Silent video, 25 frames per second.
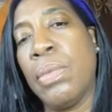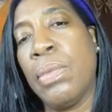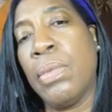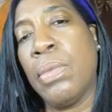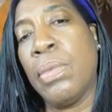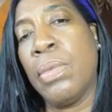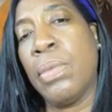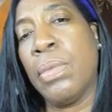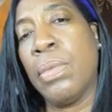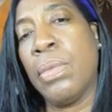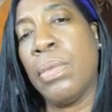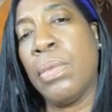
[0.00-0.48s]

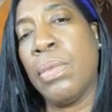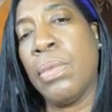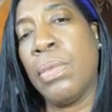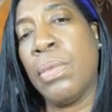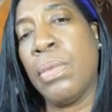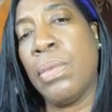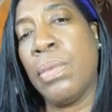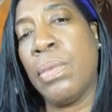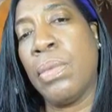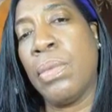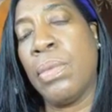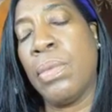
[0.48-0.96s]

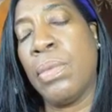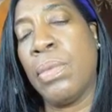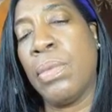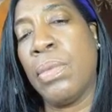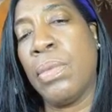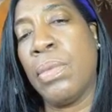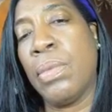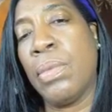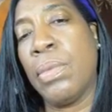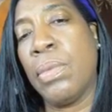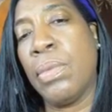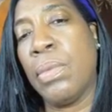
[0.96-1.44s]

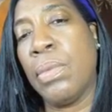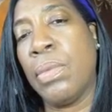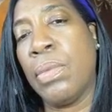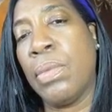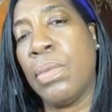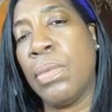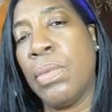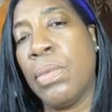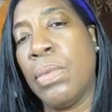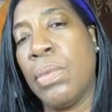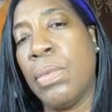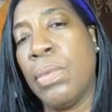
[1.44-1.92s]

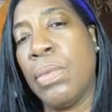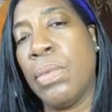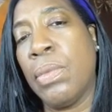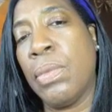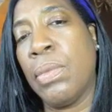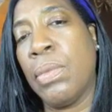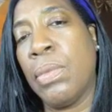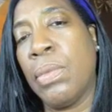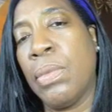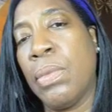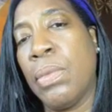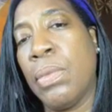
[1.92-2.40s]

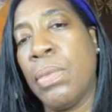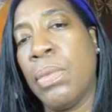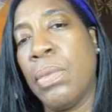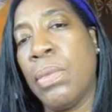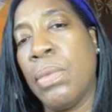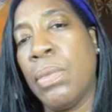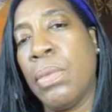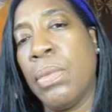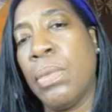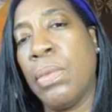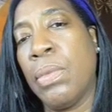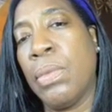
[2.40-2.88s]

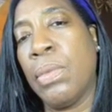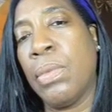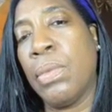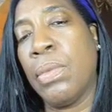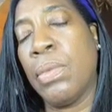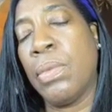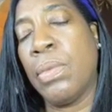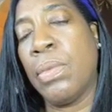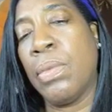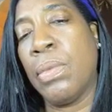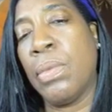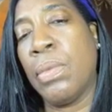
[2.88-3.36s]

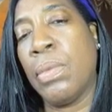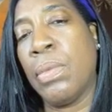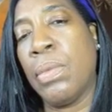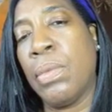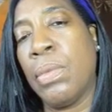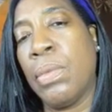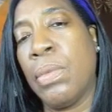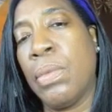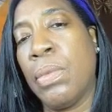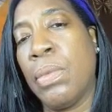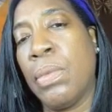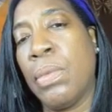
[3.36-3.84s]

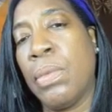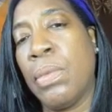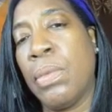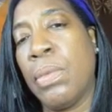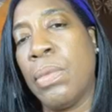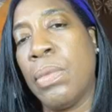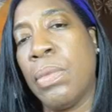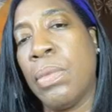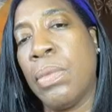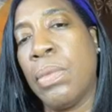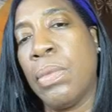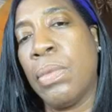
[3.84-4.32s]

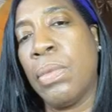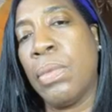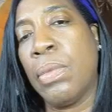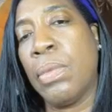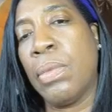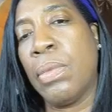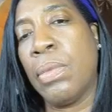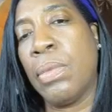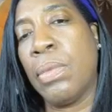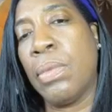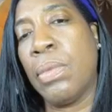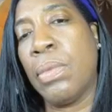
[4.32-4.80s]

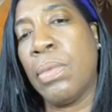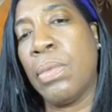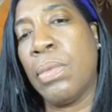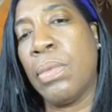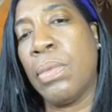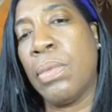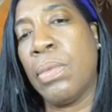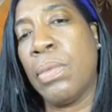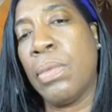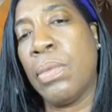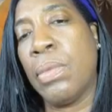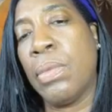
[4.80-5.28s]

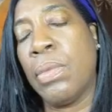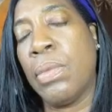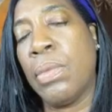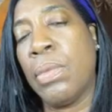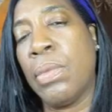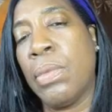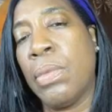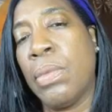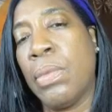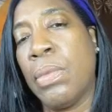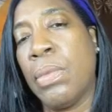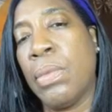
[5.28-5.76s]

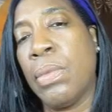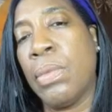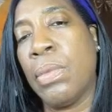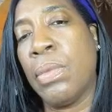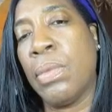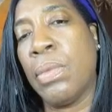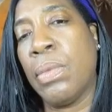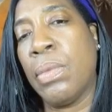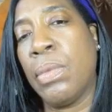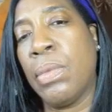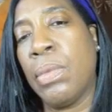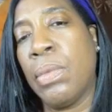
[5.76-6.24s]

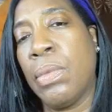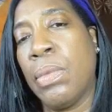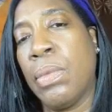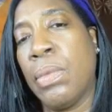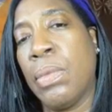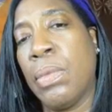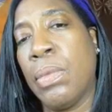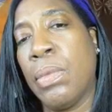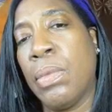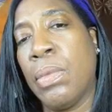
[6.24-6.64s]
(silent)